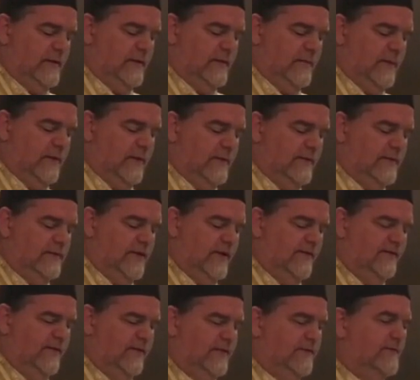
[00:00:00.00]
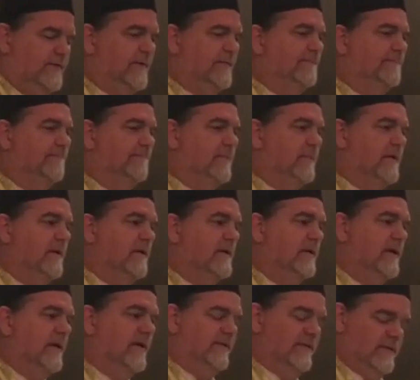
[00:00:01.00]
about David, King
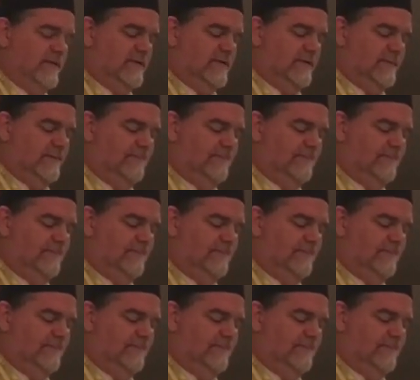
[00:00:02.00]
David.